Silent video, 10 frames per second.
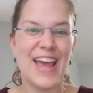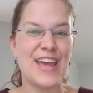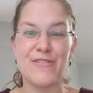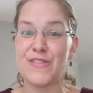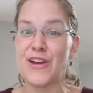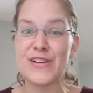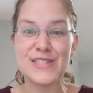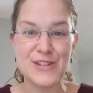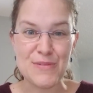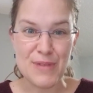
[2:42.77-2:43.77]
If there is
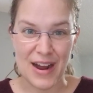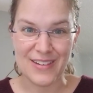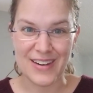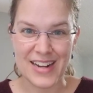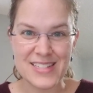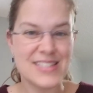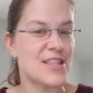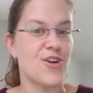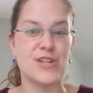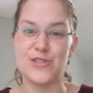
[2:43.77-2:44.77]
no progress,
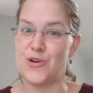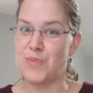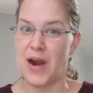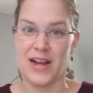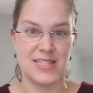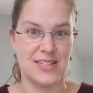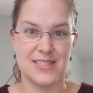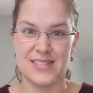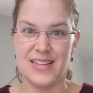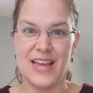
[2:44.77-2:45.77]
there is no
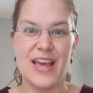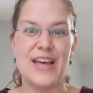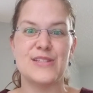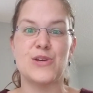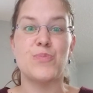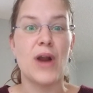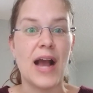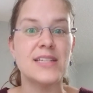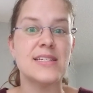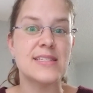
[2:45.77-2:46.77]
practice. So
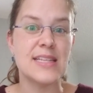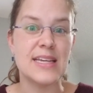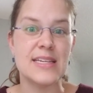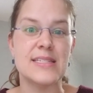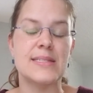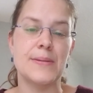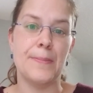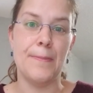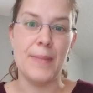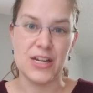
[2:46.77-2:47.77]
practice is
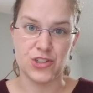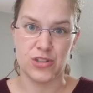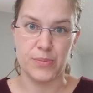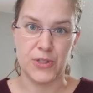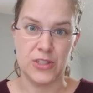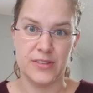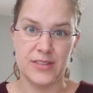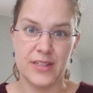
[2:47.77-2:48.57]
measurable.